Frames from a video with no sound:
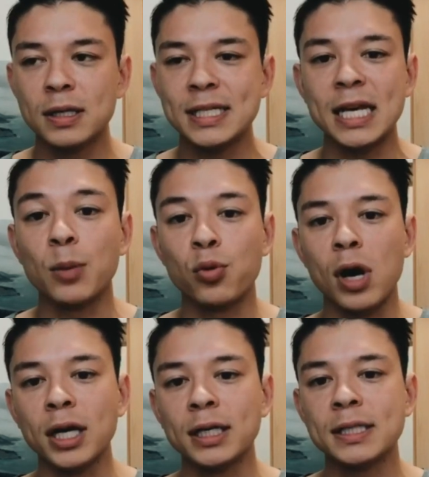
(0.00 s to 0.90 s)
take a
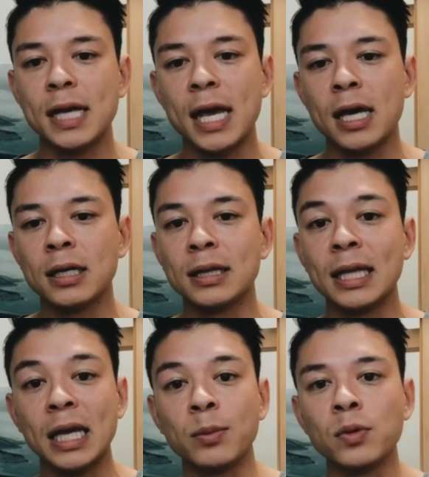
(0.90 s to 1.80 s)
product and
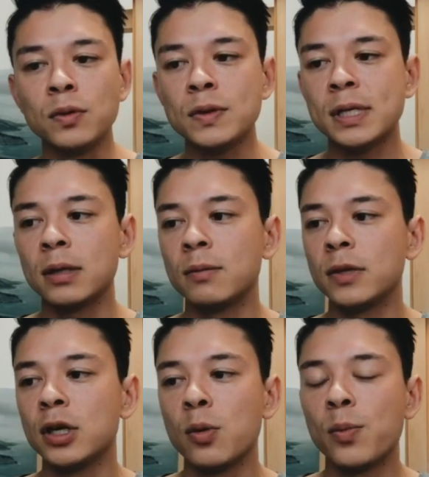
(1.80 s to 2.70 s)
labels
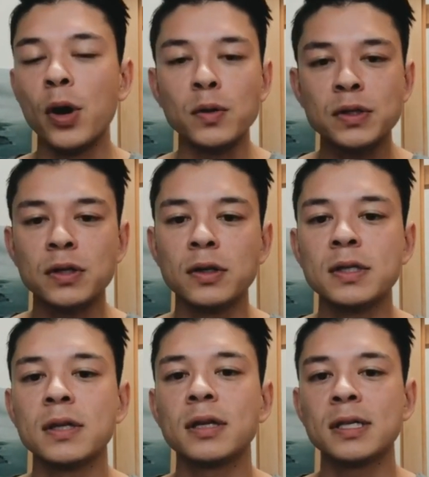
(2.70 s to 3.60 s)
and
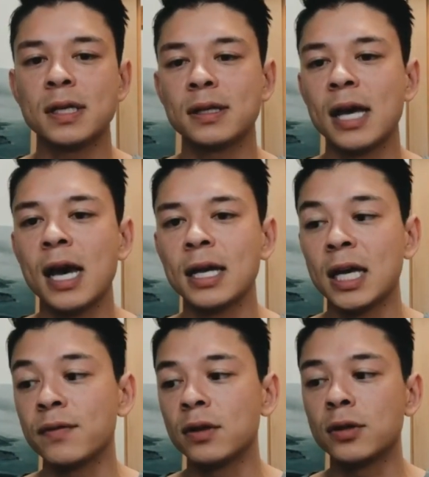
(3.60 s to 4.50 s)
posters and things like that. I
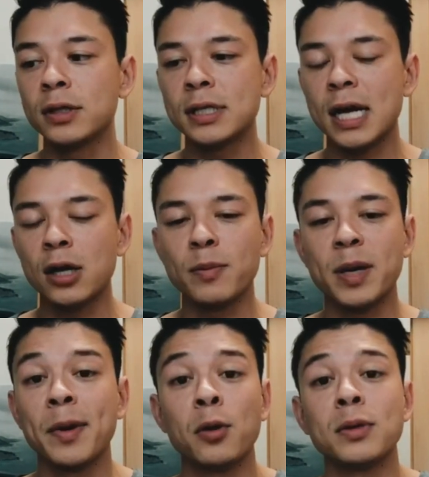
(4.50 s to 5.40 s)
even learned how to
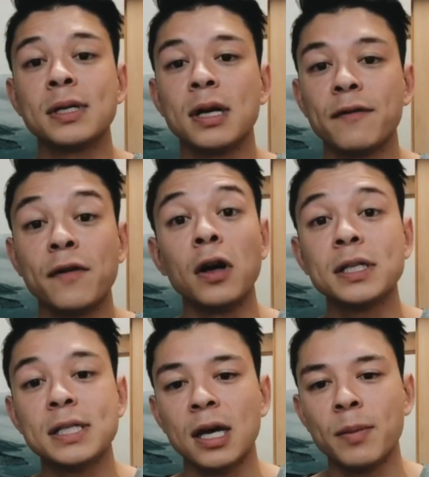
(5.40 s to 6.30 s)
make my own
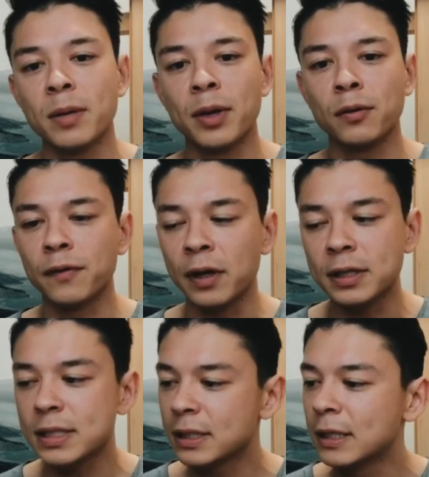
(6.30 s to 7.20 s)
font. I made my own
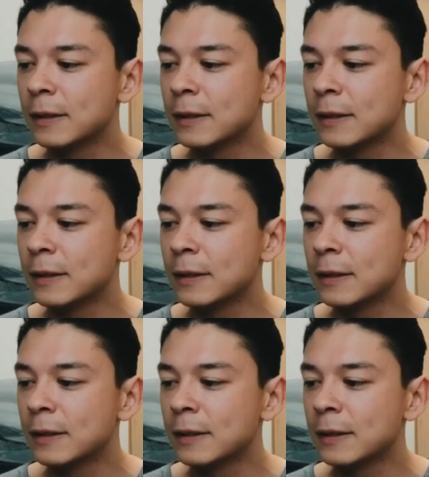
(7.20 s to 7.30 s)
font.